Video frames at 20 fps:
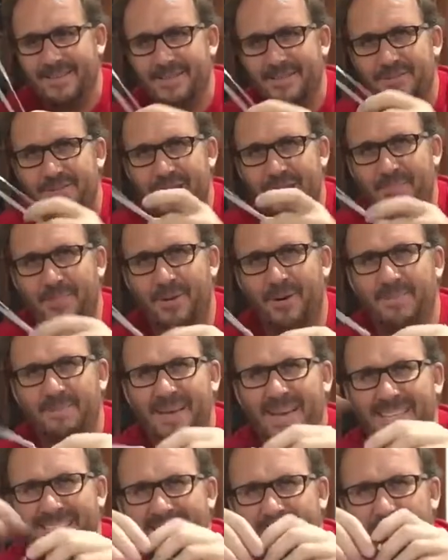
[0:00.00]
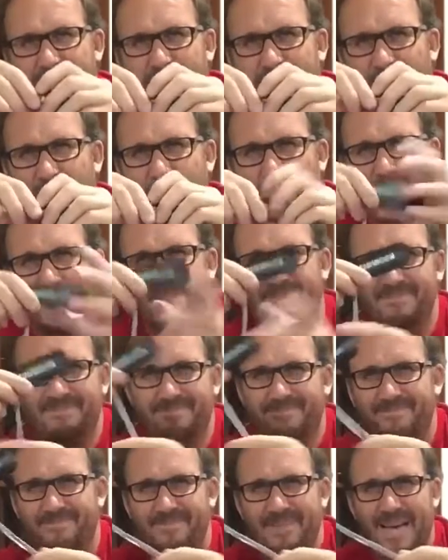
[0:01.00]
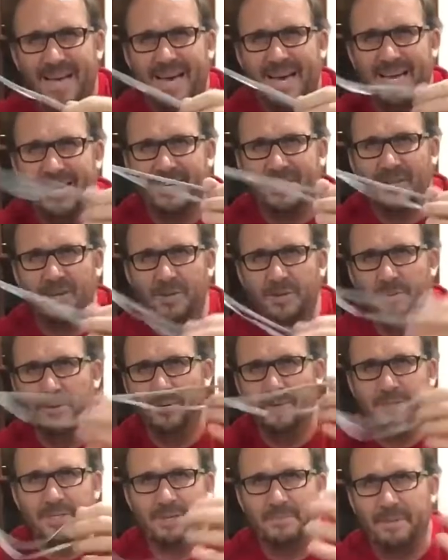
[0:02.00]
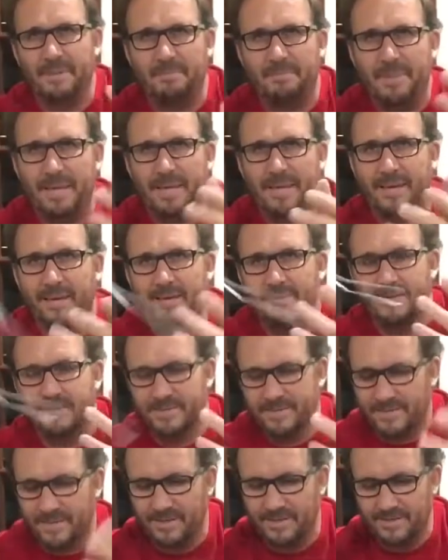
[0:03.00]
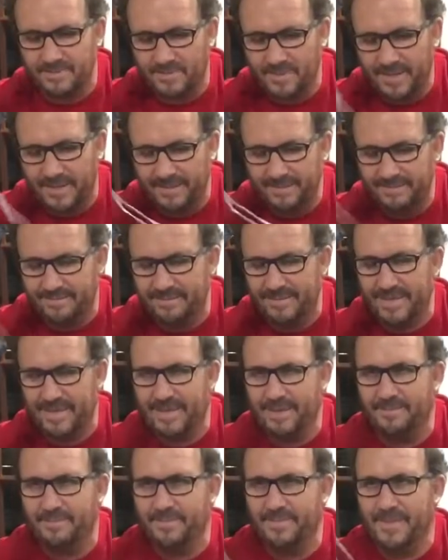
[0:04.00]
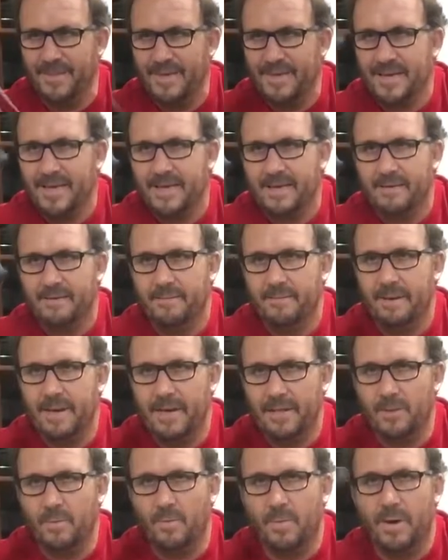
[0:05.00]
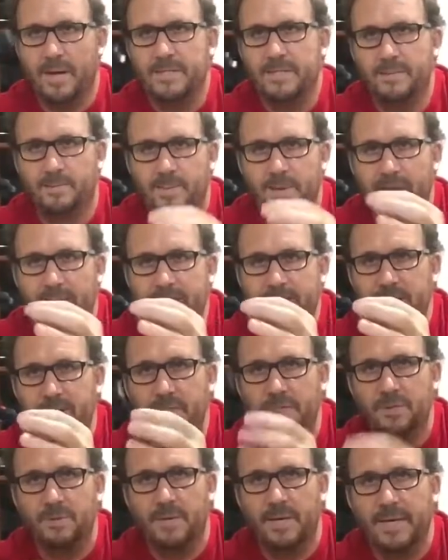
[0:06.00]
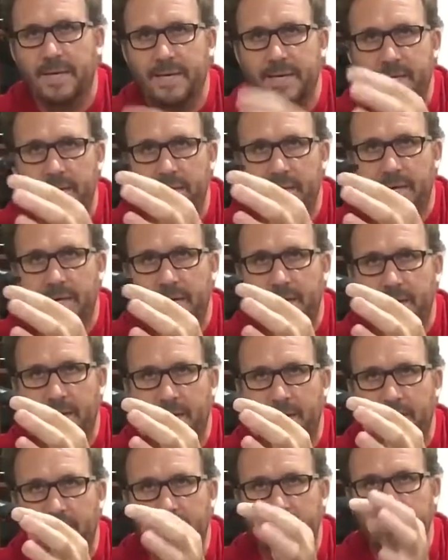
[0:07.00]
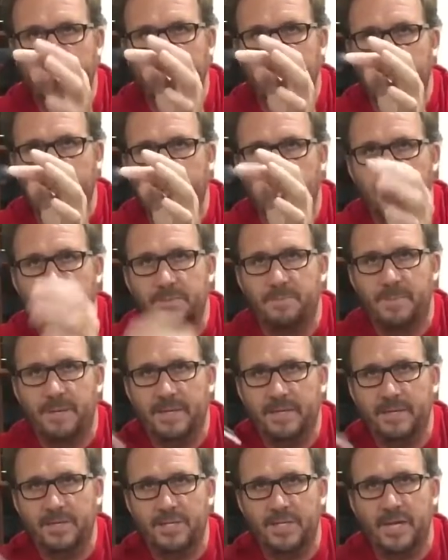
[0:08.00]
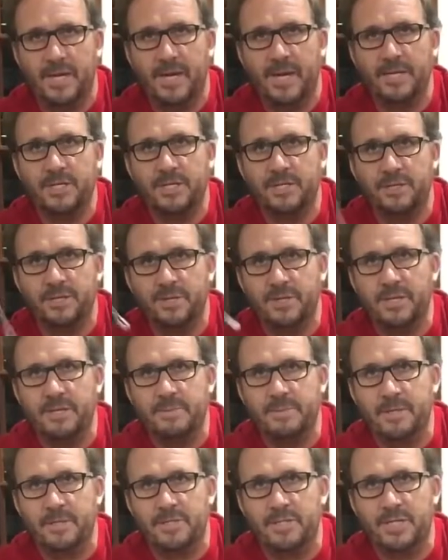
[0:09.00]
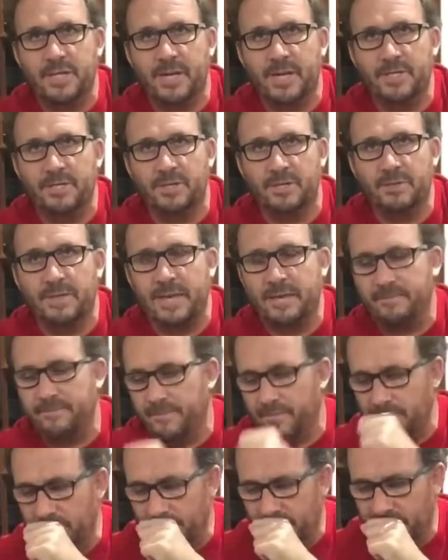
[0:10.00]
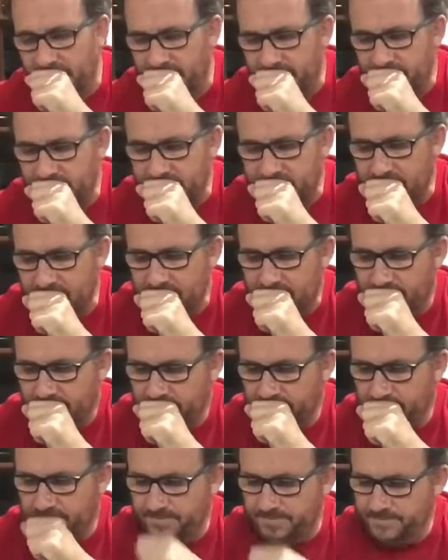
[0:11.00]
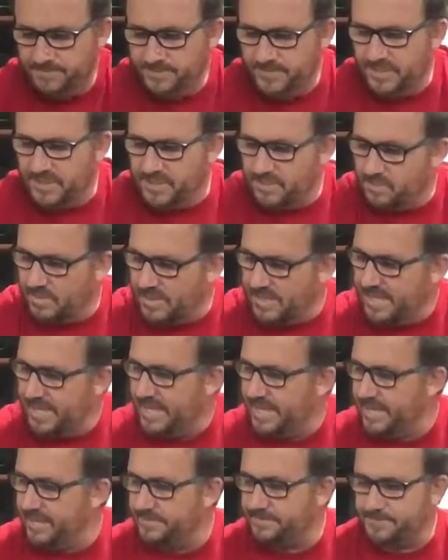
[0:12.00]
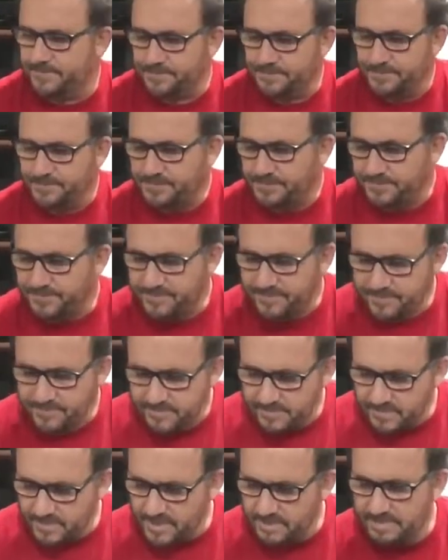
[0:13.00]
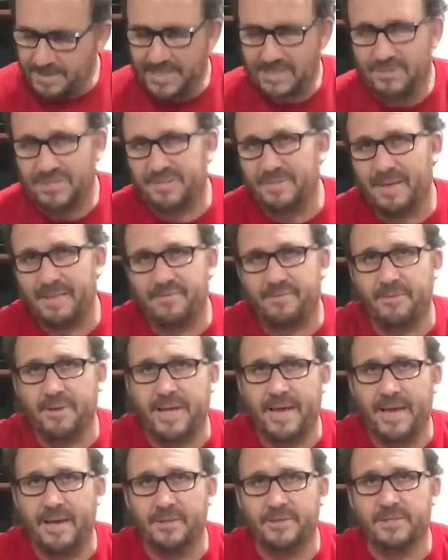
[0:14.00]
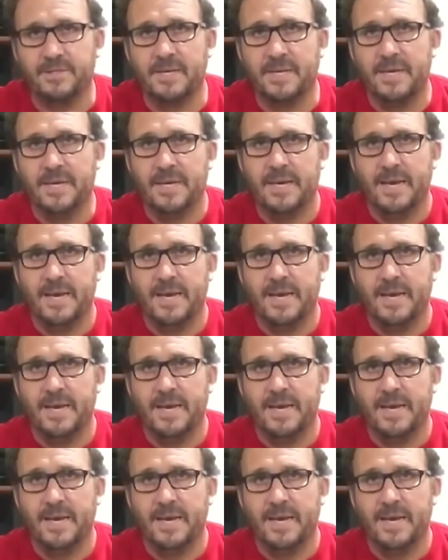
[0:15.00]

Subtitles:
strap on, makes it a bit more harder to lose and a bit bigger, so to speak. Otherwise, it plugs into a little USB to charge. 30 minutes charge on that, fully charges. This one here, the battery's about 3 hours.